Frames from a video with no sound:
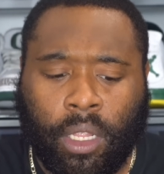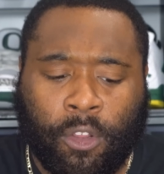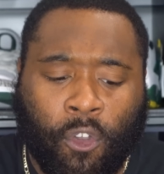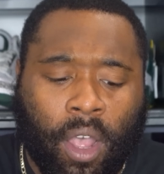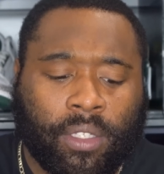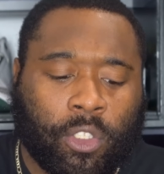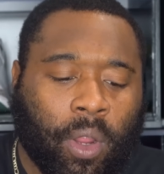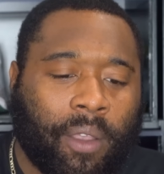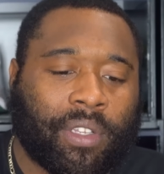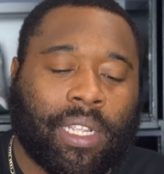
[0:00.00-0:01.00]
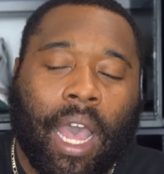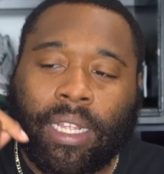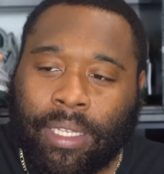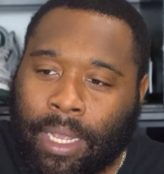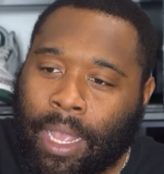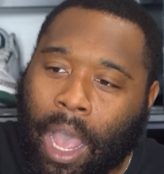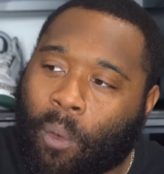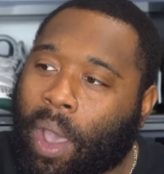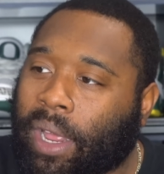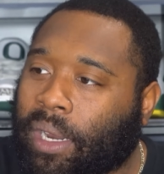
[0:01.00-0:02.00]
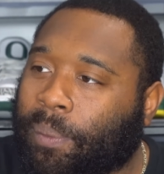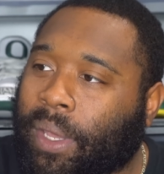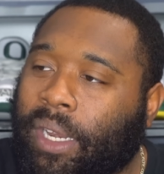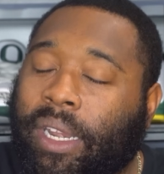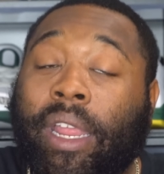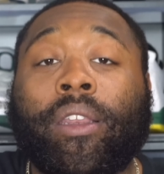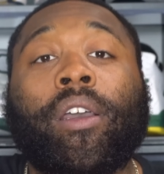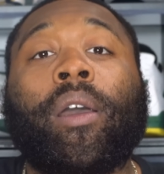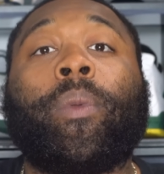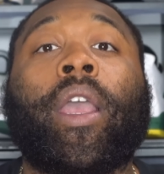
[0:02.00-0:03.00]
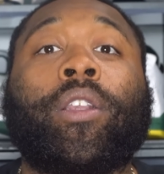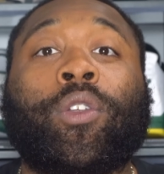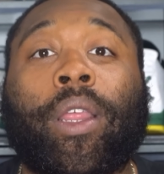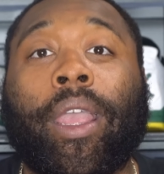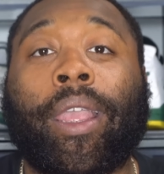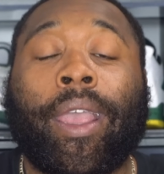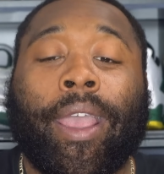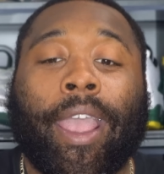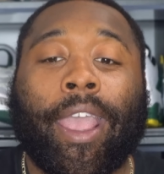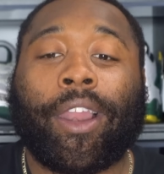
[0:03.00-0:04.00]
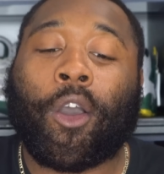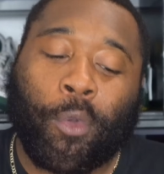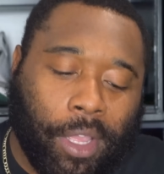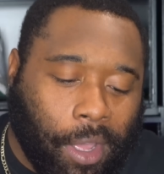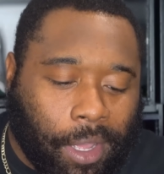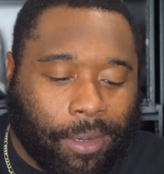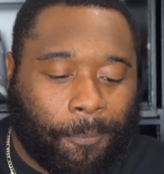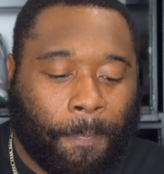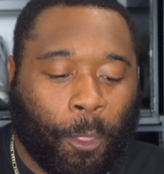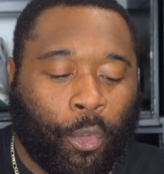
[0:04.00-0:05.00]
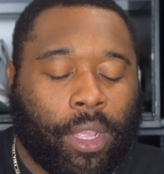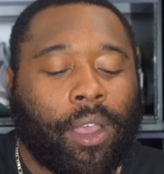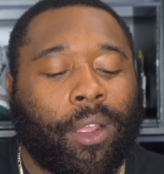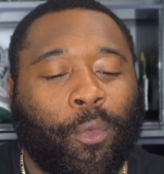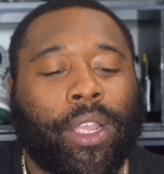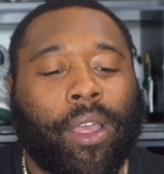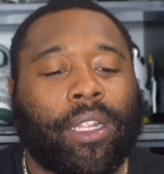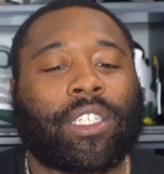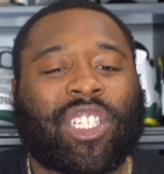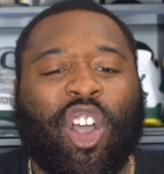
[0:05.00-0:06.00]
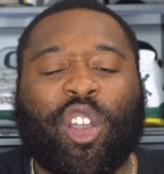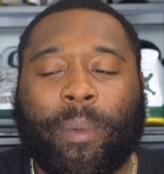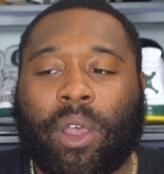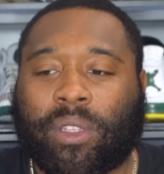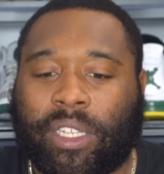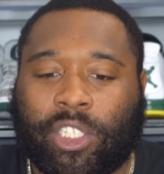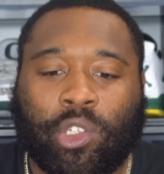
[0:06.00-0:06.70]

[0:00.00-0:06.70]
as far as the Travis Scott's, I wind up getting that dub yesterday, and we good to talk about this.